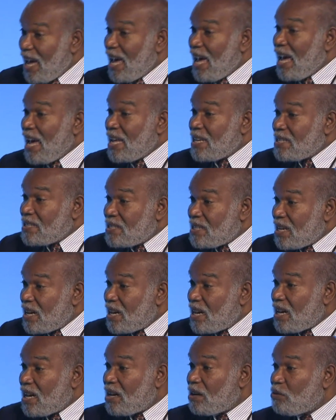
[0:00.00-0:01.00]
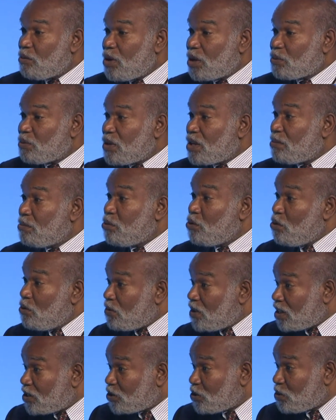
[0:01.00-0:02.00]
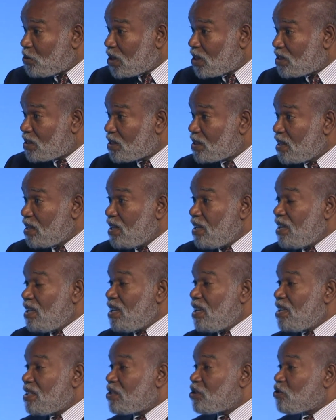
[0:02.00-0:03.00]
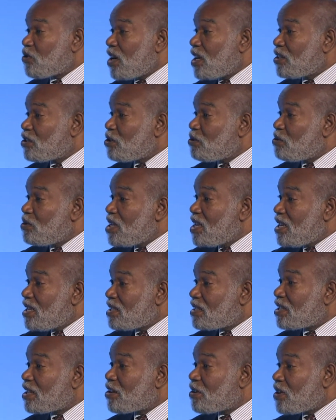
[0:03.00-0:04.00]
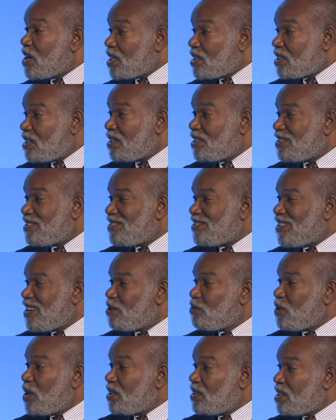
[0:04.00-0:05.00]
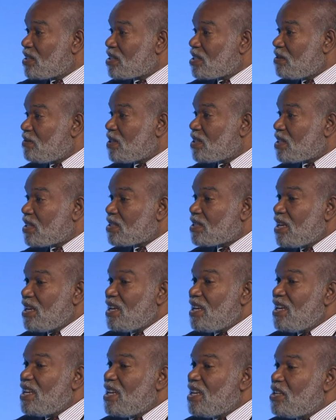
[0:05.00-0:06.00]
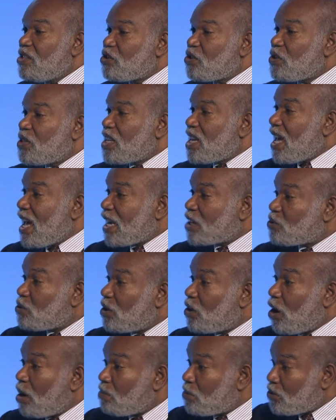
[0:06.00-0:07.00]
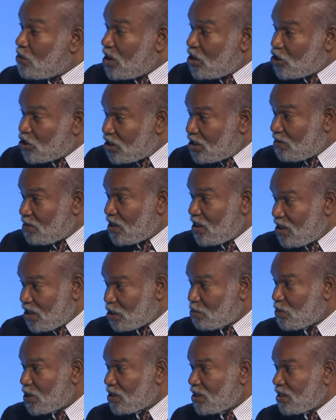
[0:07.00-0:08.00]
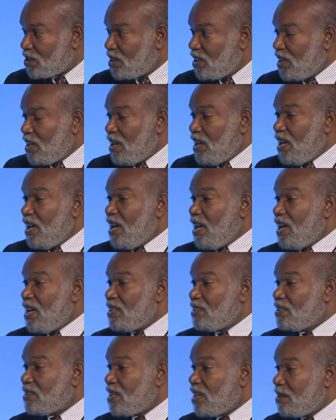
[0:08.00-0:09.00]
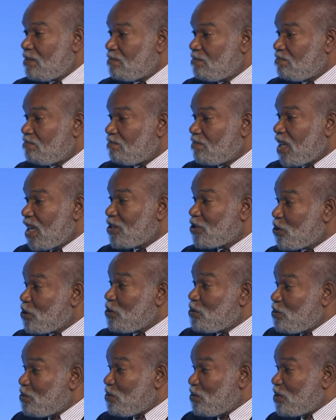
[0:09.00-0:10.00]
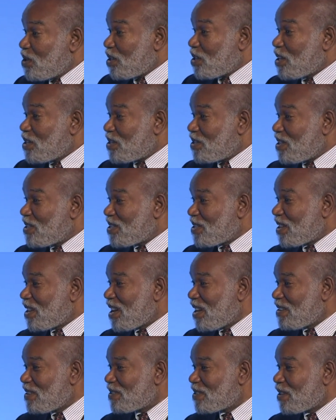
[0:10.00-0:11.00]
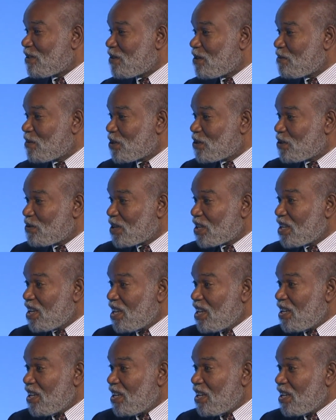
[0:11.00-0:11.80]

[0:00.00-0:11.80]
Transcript: And what we are moving towards is trying to reintegrate, right, wellness services into the actual operation of the hospital. And so this is the kind of stuff that we're doing.